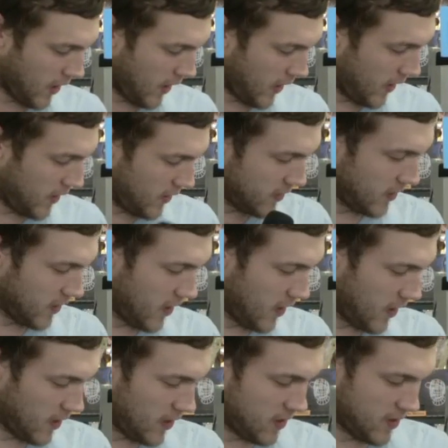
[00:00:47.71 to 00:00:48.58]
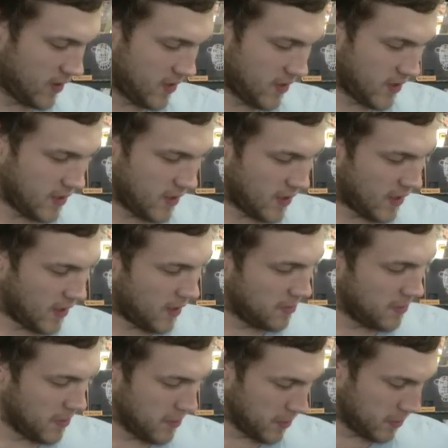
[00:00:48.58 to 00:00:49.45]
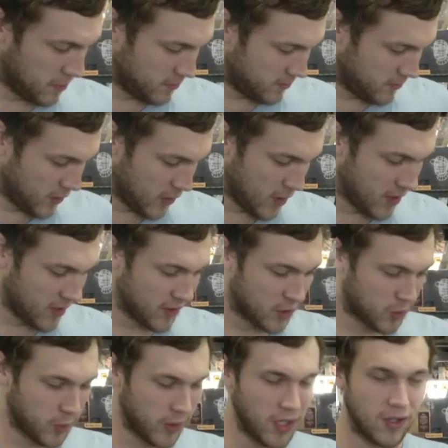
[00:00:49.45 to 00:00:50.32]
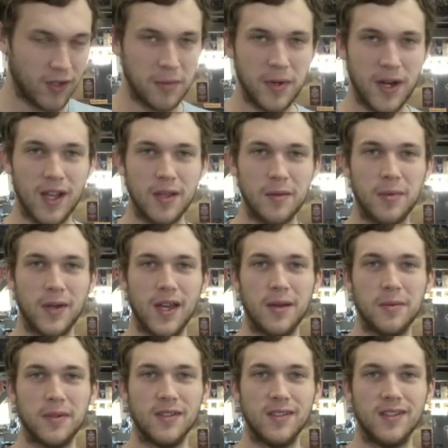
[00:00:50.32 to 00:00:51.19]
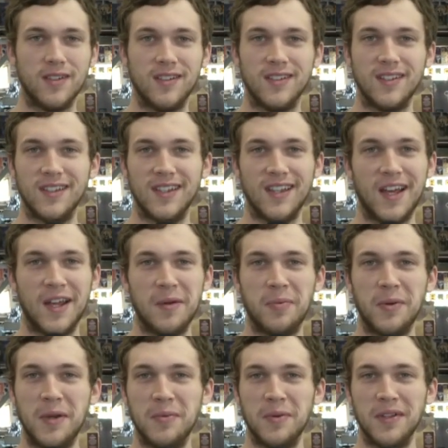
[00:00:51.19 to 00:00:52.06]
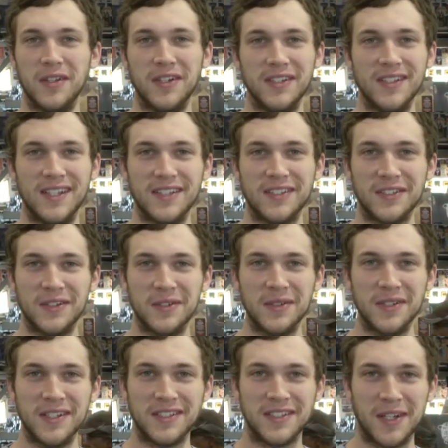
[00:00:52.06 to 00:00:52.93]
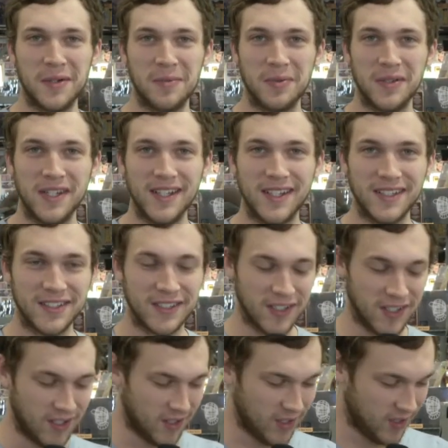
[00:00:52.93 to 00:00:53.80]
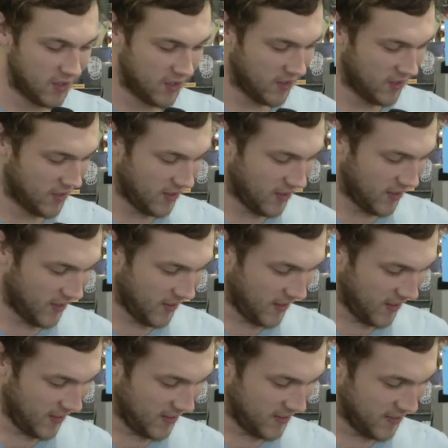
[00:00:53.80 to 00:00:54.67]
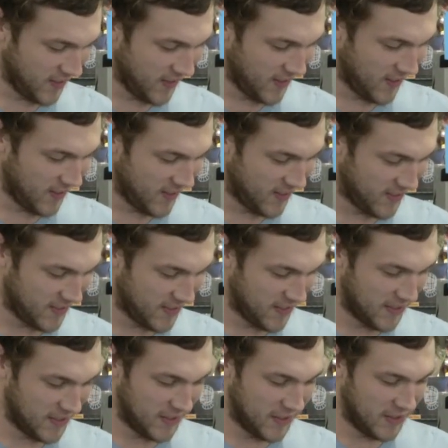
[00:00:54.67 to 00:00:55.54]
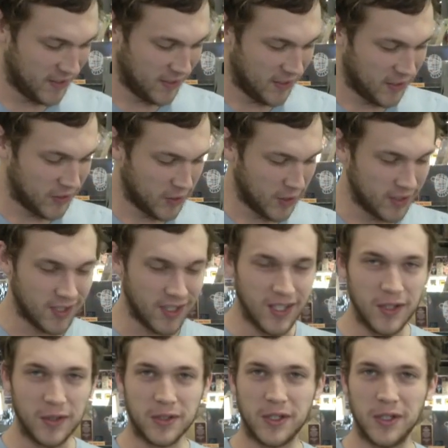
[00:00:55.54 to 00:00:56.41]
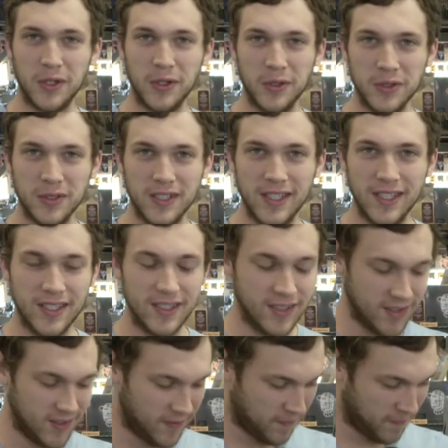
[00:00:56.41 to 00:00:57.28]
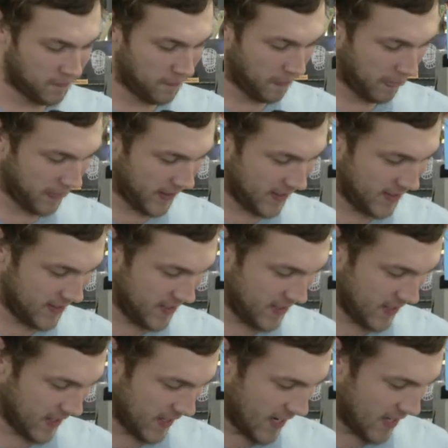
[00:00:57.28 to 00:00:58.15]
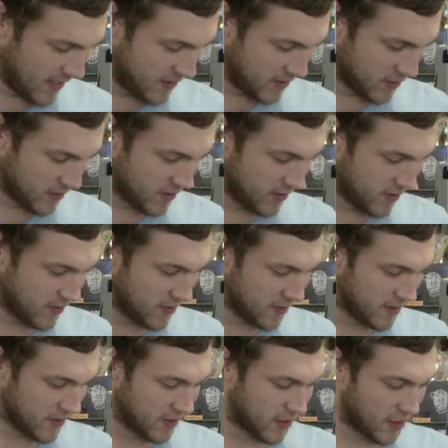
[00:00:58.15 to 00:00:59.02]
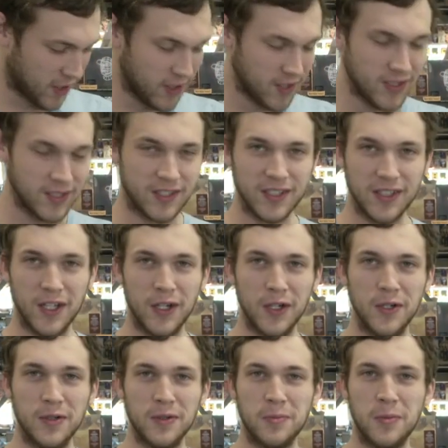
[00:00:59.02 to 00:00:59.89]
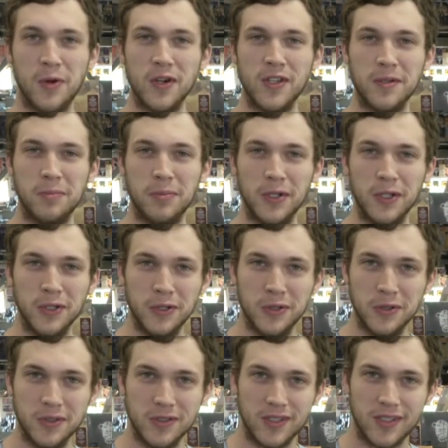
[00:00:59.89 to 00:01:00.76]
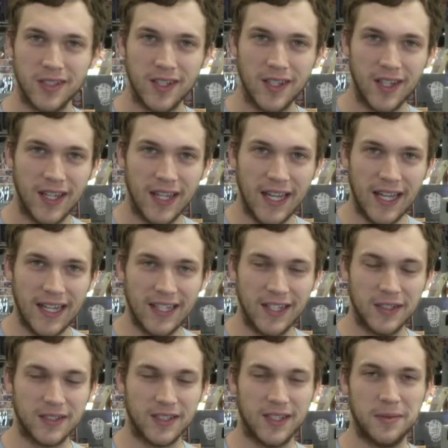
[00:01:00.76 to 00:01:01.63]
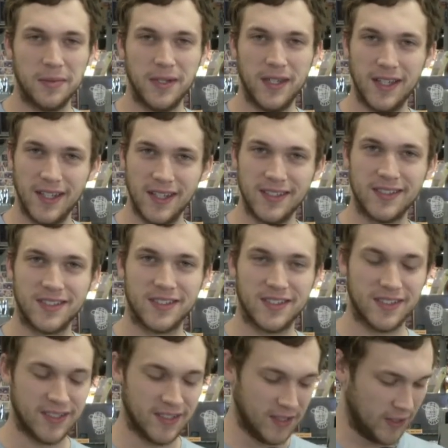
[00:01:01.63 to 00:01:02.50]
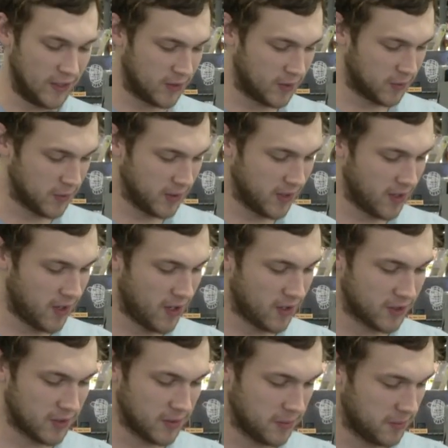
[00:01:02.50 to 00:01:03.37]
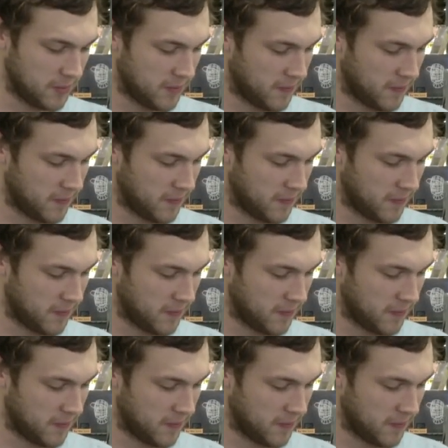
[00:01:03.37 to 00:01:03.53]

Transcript: And uh, I remember learning "Sweet Home Alabama." A lot of people learn that song when they start playing guitar, and uh, so I thought I was cool then. And then I got into Curtis Loew, more of the blues, and I was like, man, that's it's really awesome.